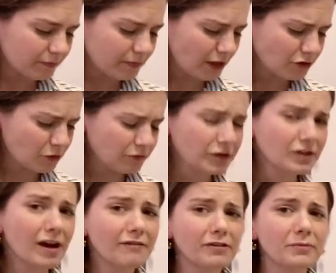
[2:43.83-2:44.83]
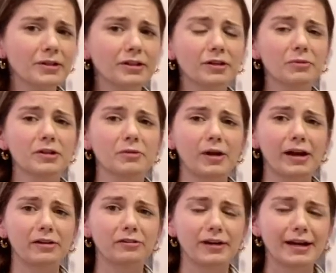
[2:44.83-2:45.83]
So if you're not familiar with
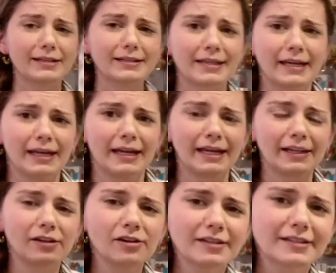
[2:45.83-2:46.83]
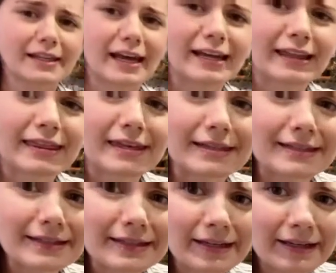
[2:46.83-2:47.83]
wild rice, it looks like
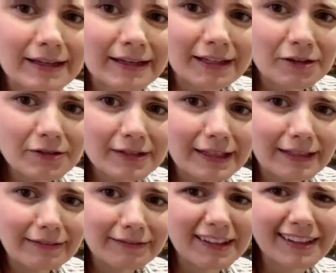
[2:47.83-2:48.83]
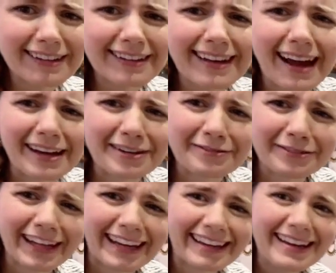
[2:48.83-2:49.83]
this. You see? They're kind of
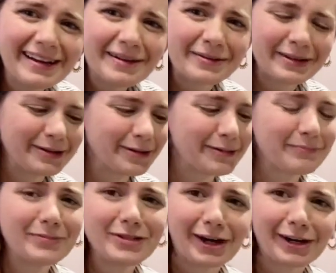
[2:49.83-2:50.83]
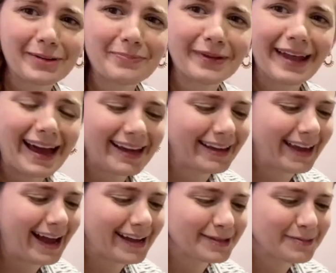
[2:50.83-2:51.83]
like, a dark black
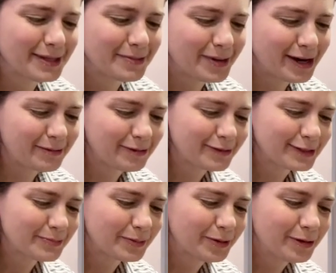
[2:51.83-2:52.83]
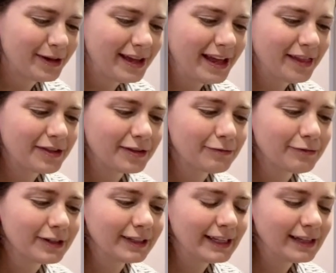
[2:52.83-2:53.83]
chasm in the bottom of this bowl. They're
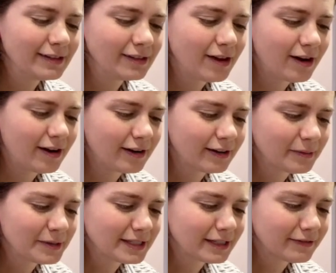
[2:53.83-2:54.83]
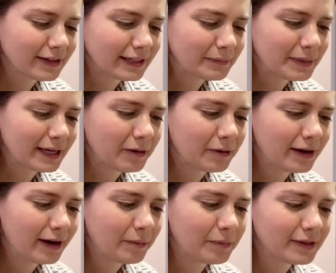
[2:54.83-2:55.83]
really long. Let me see if I can pick one
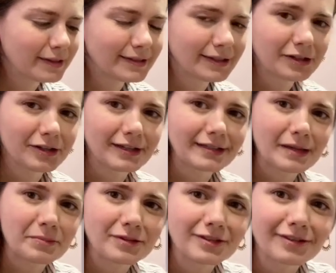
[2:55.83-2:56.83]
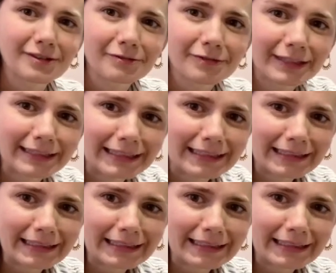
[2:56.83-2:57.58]
up that's a good example. So they're really,